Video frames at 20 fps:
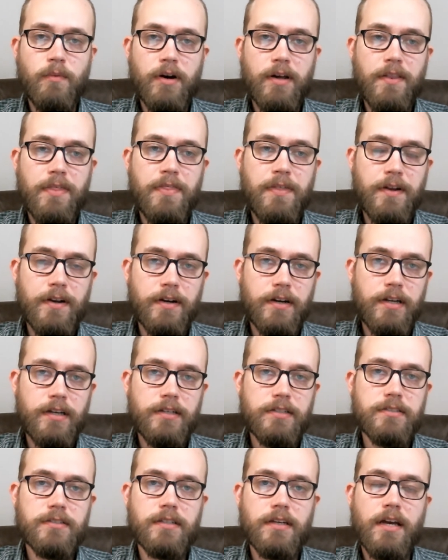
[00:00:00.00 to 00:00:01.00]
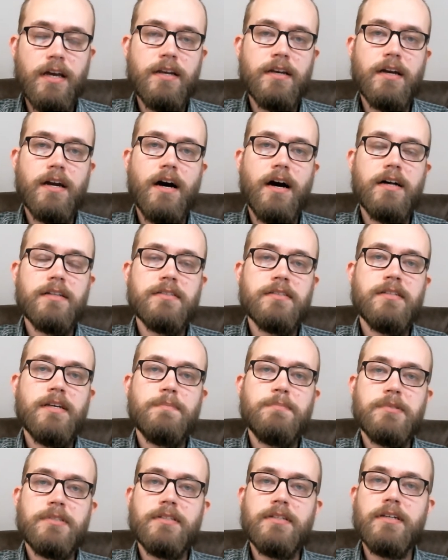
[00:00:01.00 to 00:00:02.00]
theories and
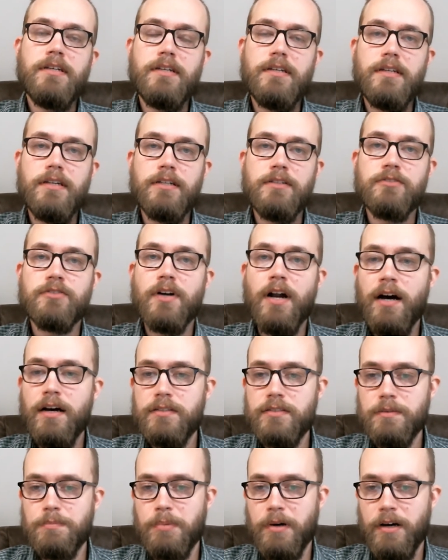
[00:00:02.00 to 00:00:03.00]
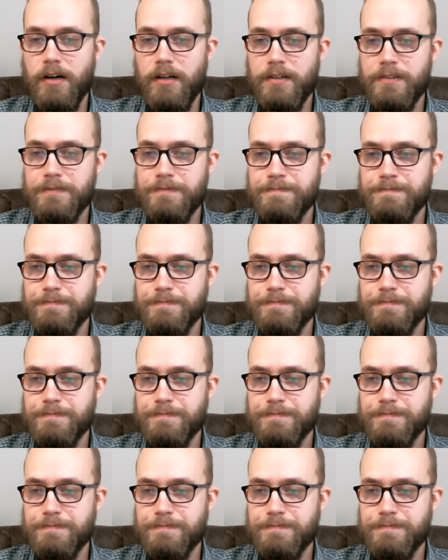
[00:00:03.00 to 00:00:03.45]
concepts it draws upon.